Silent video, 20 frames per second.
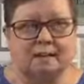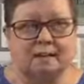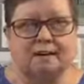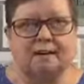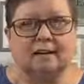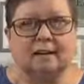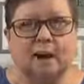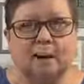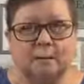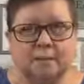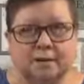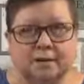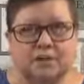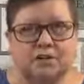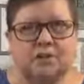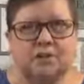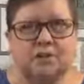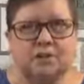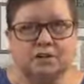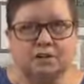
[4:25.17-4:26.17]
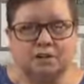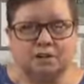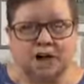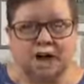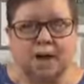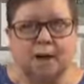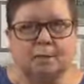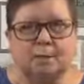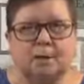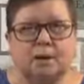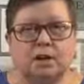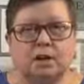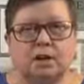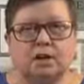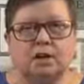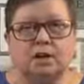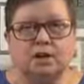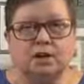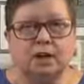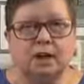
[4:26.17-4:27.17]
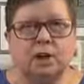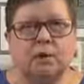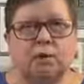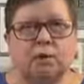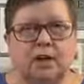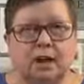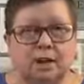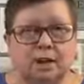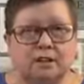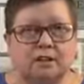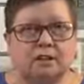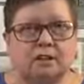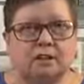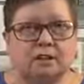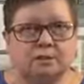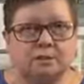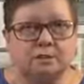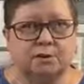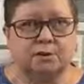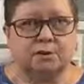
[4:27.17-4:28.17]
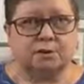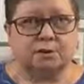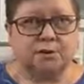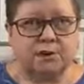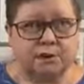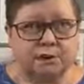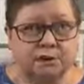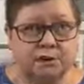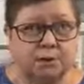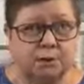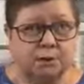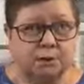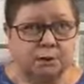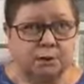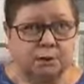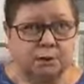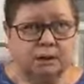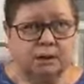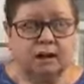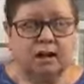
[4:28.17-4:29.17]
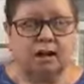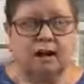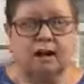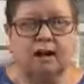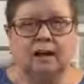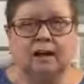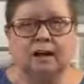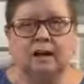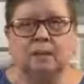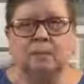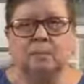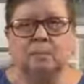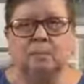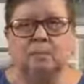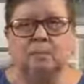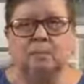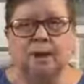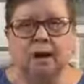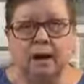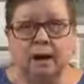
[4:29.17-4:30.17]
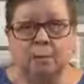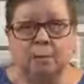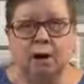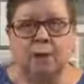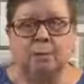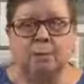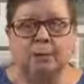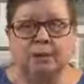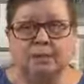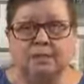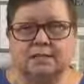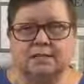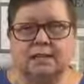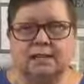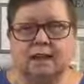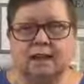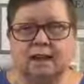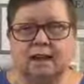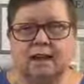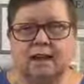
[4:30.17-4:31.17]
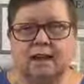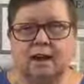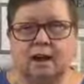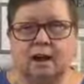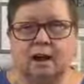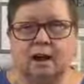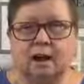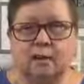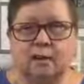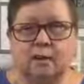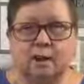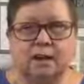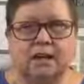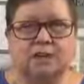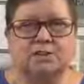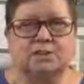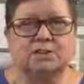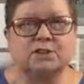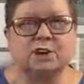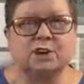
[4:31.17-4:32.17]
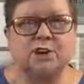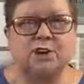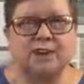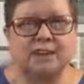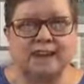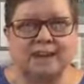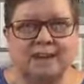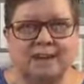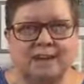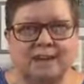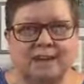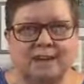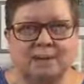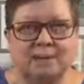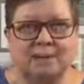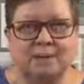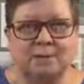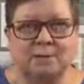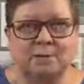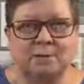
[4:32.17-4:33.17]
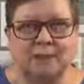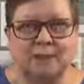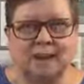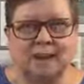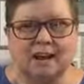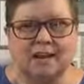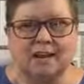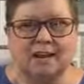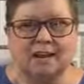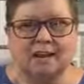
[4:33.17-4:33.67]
coming to the shop no later than the 1st of October. But I'm hoping to get a running start on that and have some done